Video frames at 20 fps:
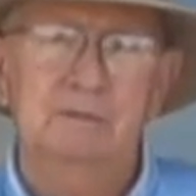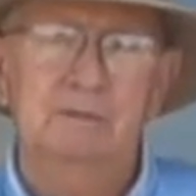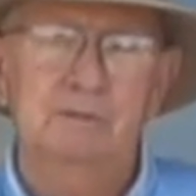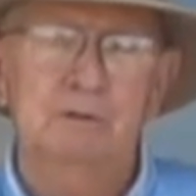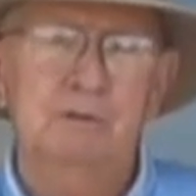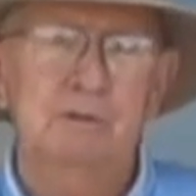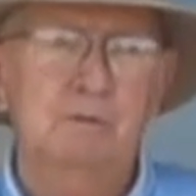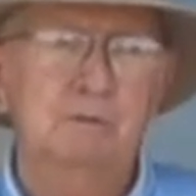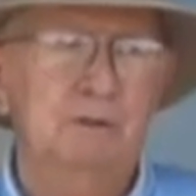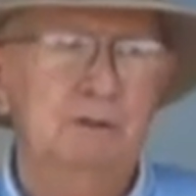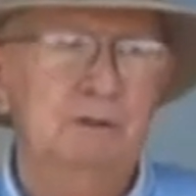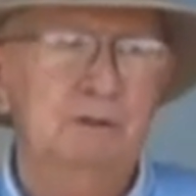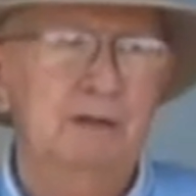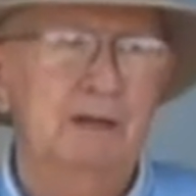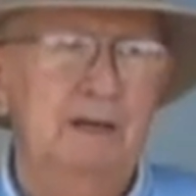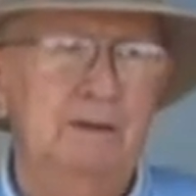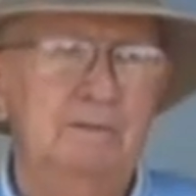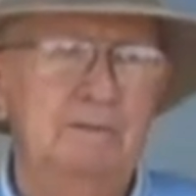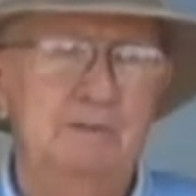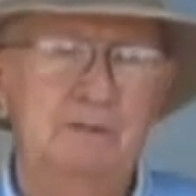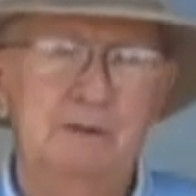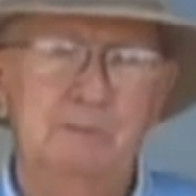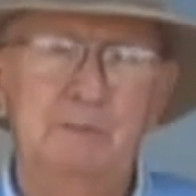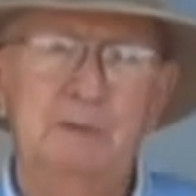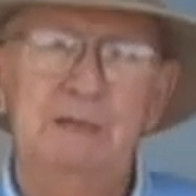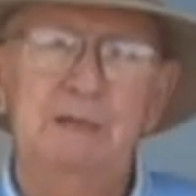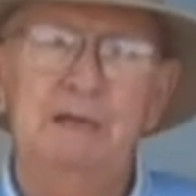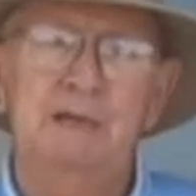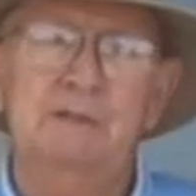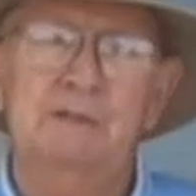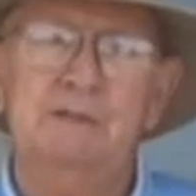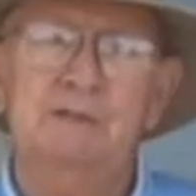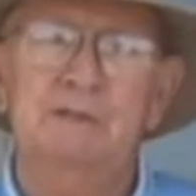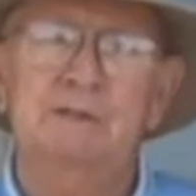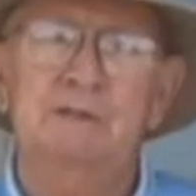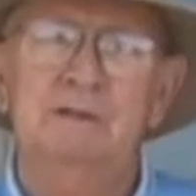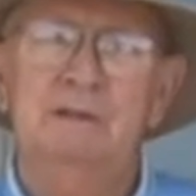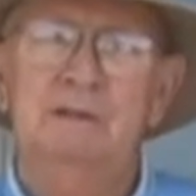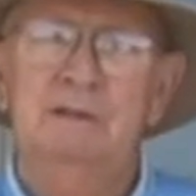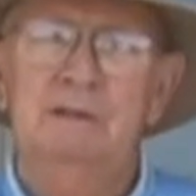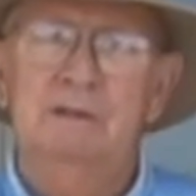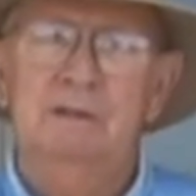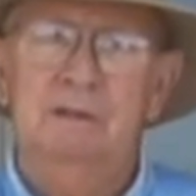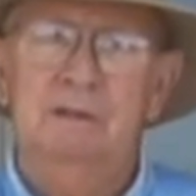it's the first one to have GPS